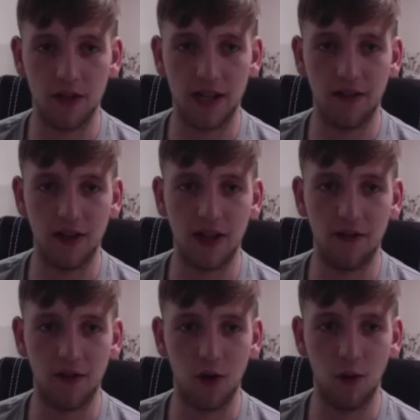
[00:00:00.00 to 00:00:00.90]

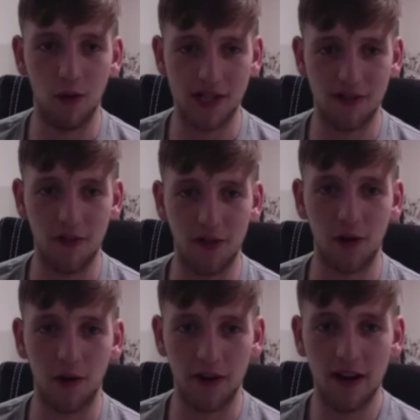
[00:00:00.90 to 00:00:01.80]
never know what's around the
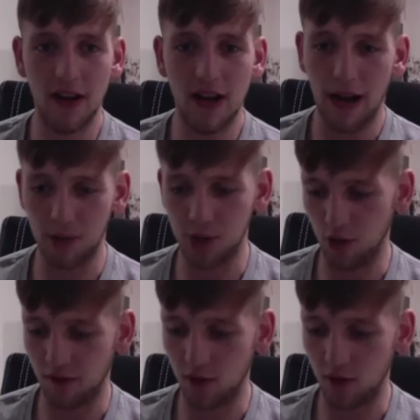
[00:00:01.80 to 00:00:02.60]
corner. I'm sure if